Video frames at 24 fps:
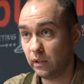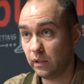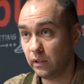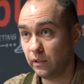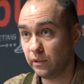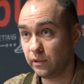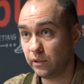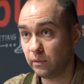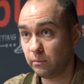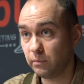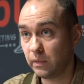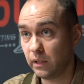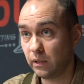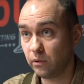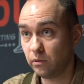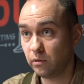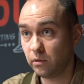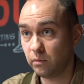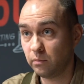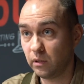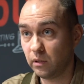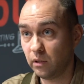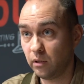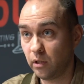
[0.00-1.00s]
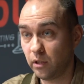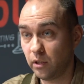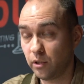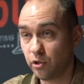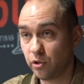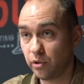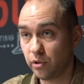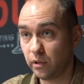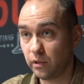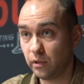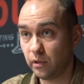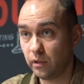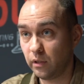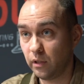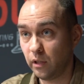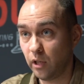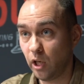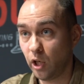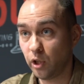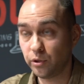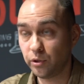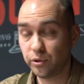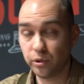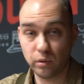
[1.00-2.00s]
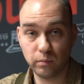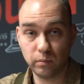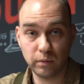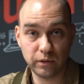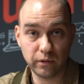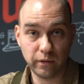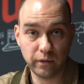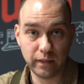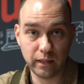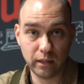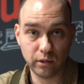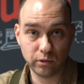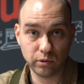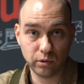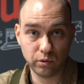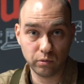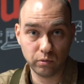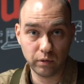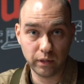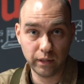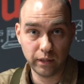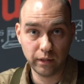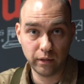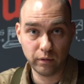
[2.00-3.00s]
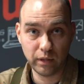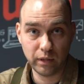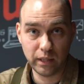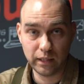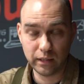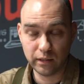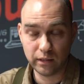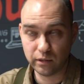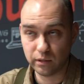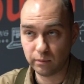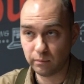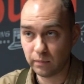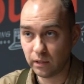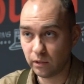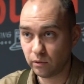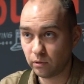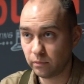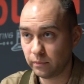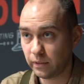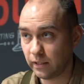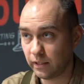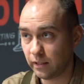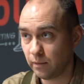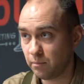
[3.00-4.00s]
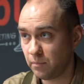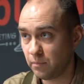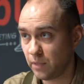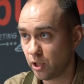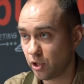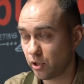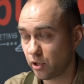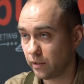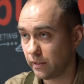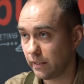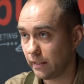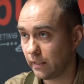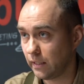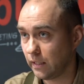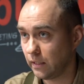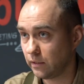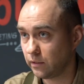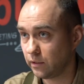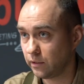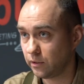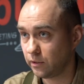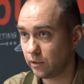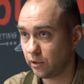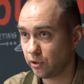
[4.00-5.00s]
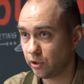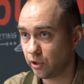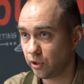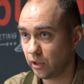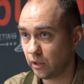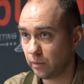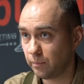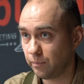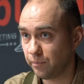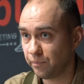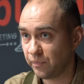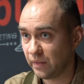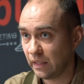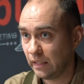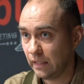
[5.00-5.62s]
is about to be launched in October 2023, is about to be commissioned, I guess is the term.